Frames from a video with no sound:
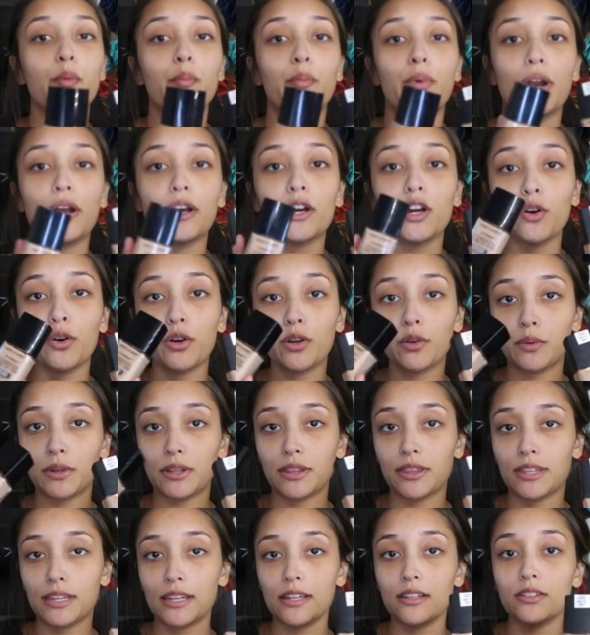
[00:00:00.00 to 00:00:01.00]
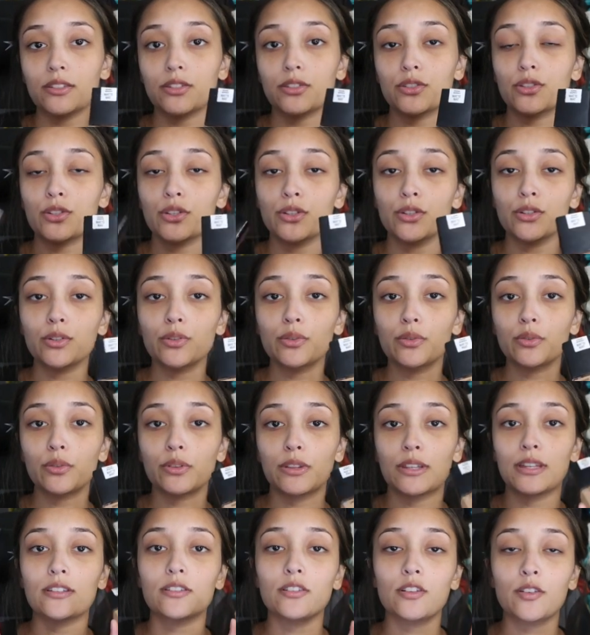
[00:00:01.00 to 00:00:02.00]
But I go in with these two.
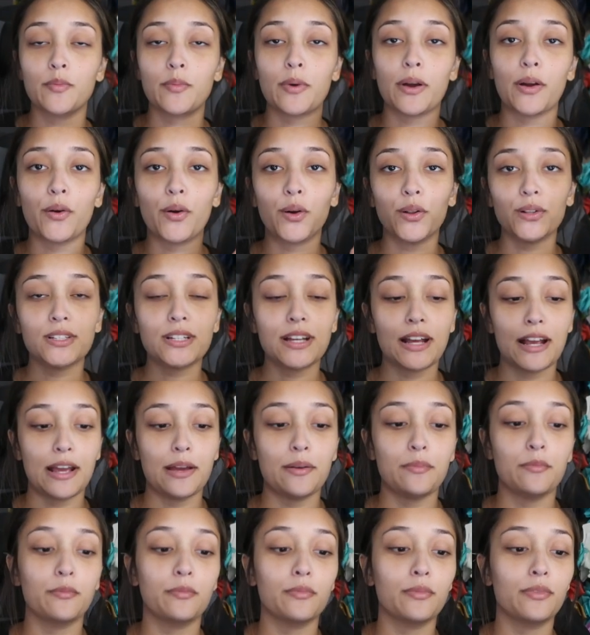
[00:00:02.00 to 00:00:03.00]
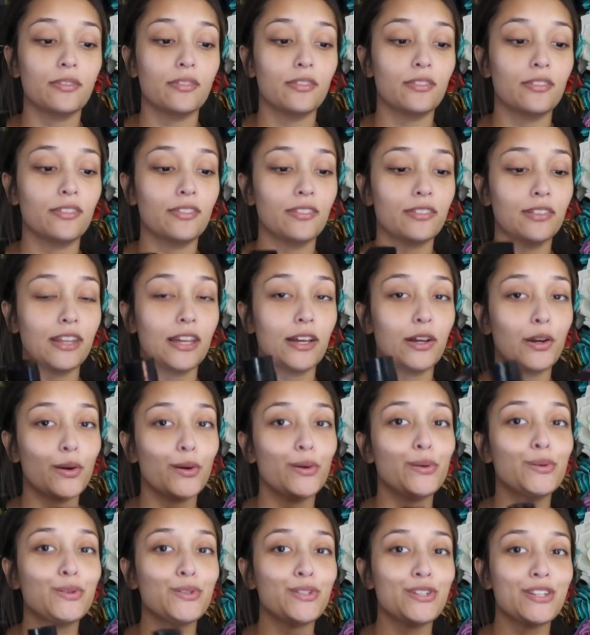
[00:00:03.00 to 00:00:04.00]
These are my all-time
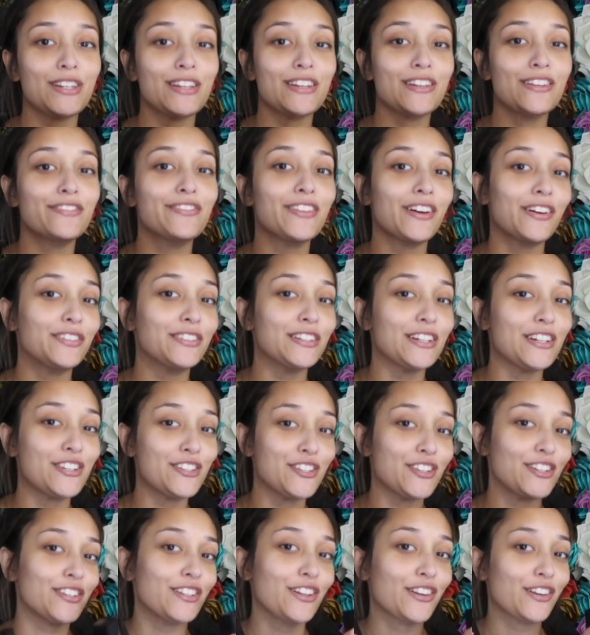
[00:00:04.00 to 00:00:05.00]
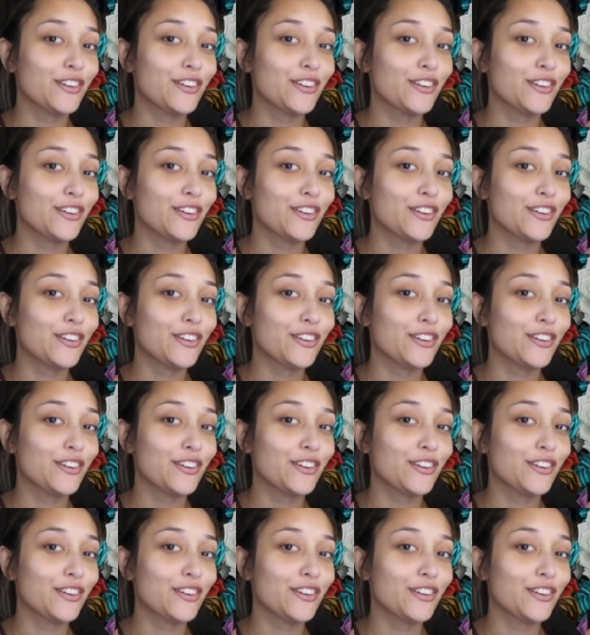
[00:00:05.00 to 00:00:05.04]
like OG foundations.